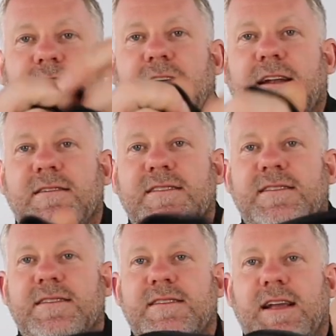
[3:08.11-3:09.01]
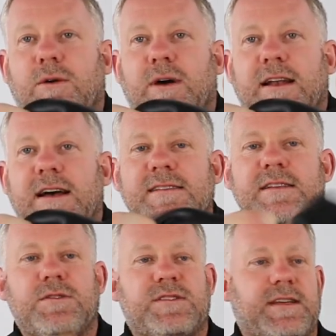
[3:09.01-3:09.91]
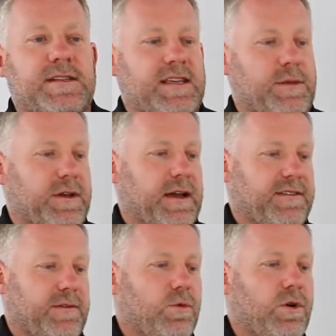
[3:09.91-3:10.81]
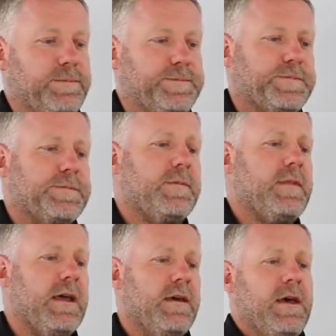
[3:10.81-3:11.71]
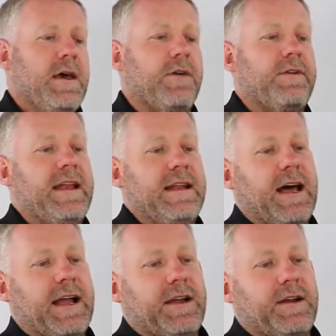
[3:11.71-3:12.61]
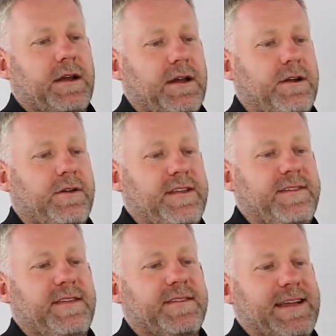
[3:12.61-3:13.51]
so that'll stick quite nicely to your skin to keep you nice and warm. I really like Cressi's